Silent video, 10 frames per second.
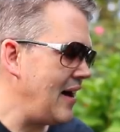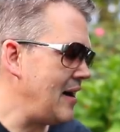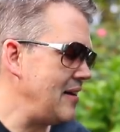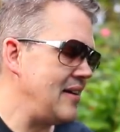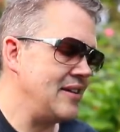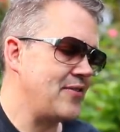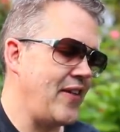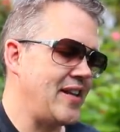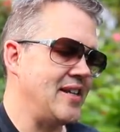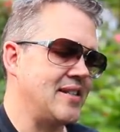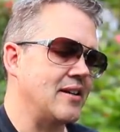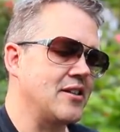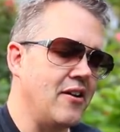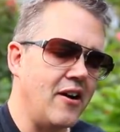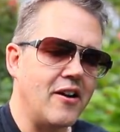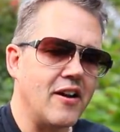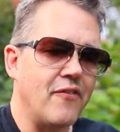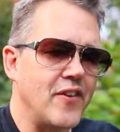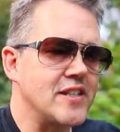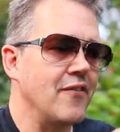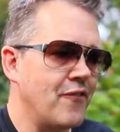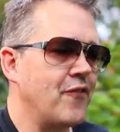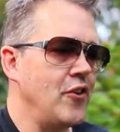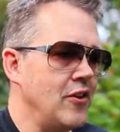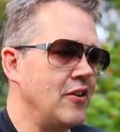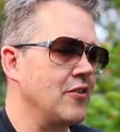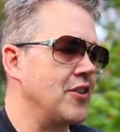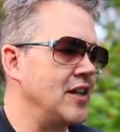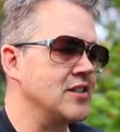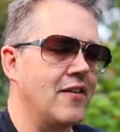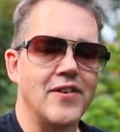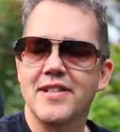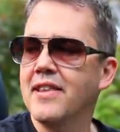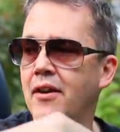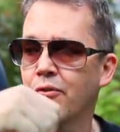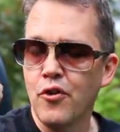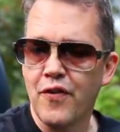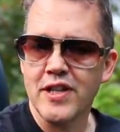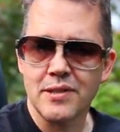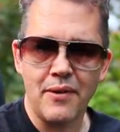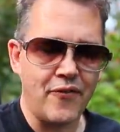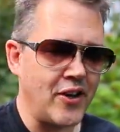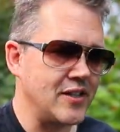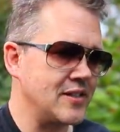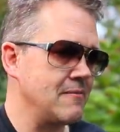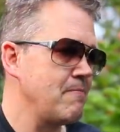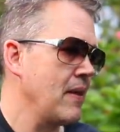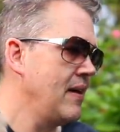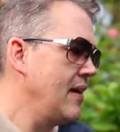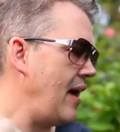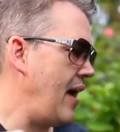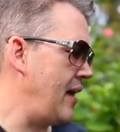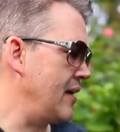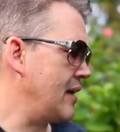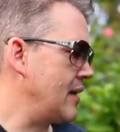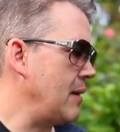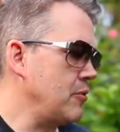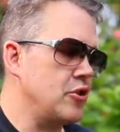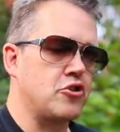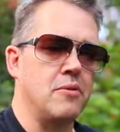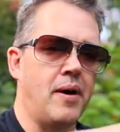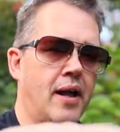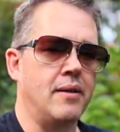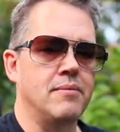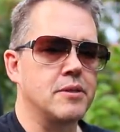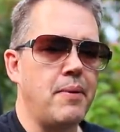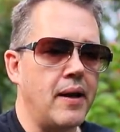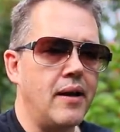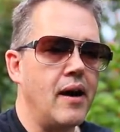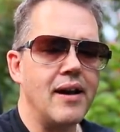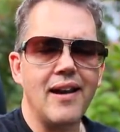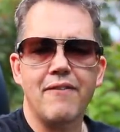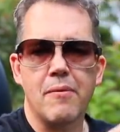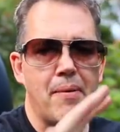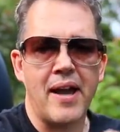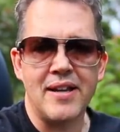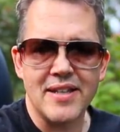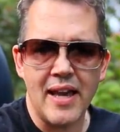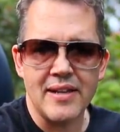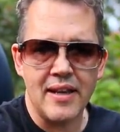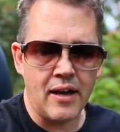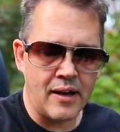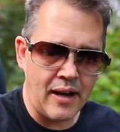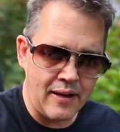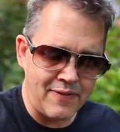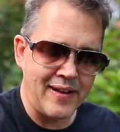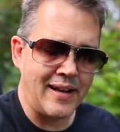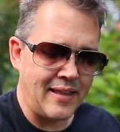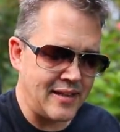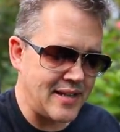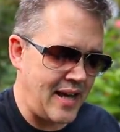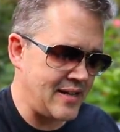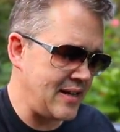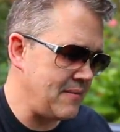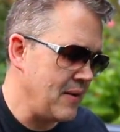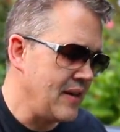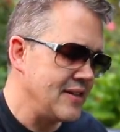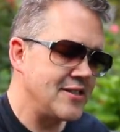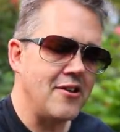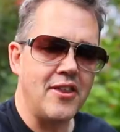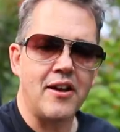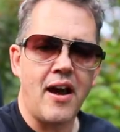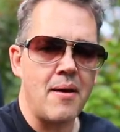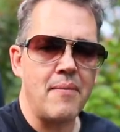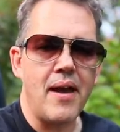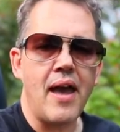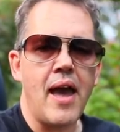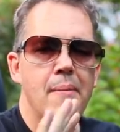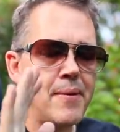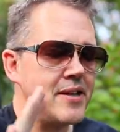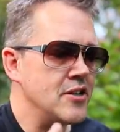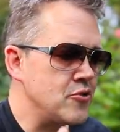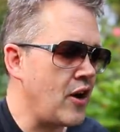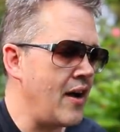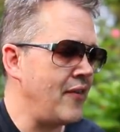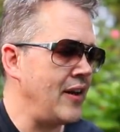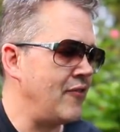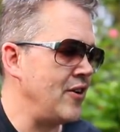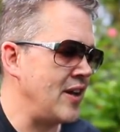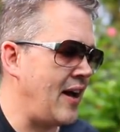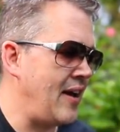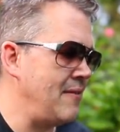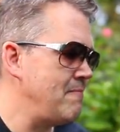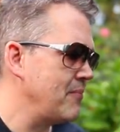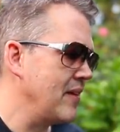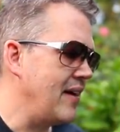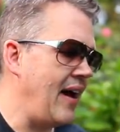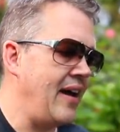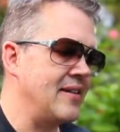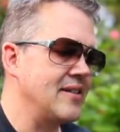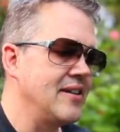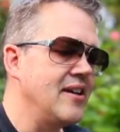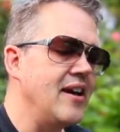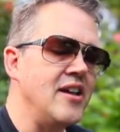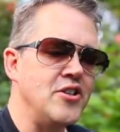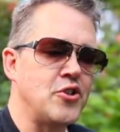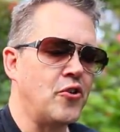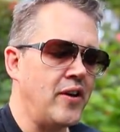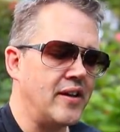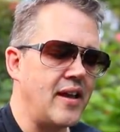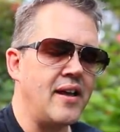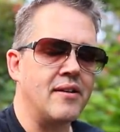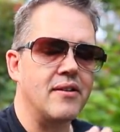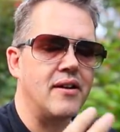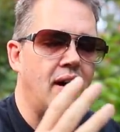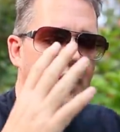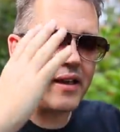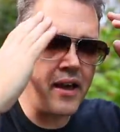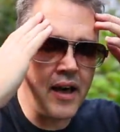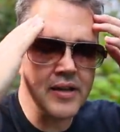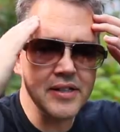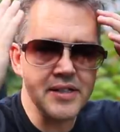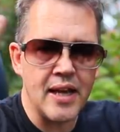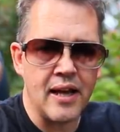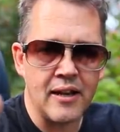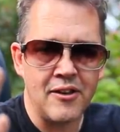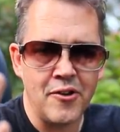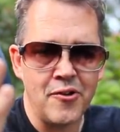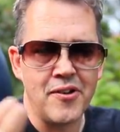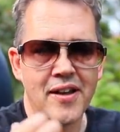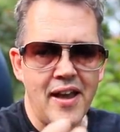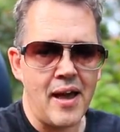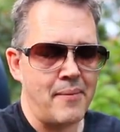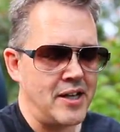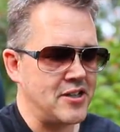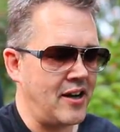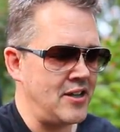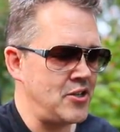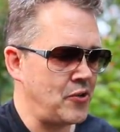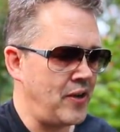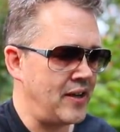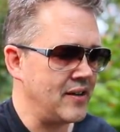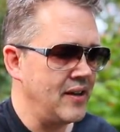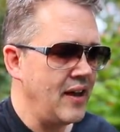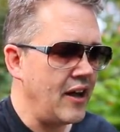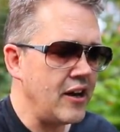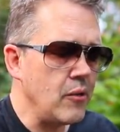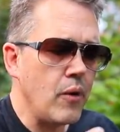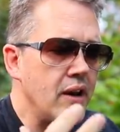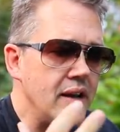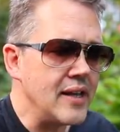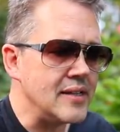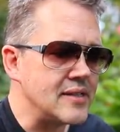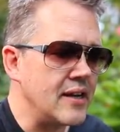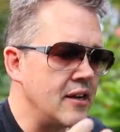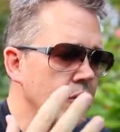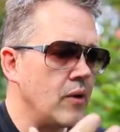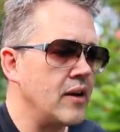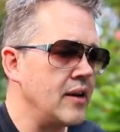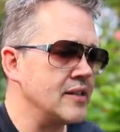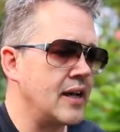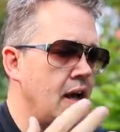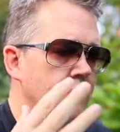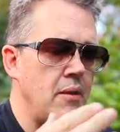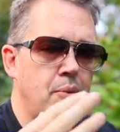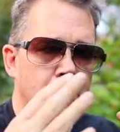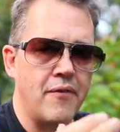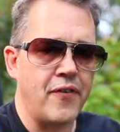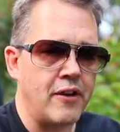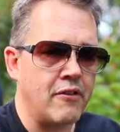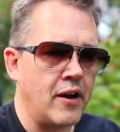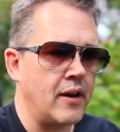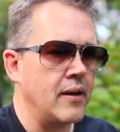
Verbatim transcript: Uh, it is fantastic. So I've got to fix a few little things. Obviously that roof has to be fixed and a couple of the trim items, but I'm gonna leave the paint tatty, I'm gonna leave the leather tatty so that I'm happy to drive it every day and enjoy it. And I can't tell you how much I enjoy it. I don't know what it is. I don't know what it is. I can't really put my finger on it.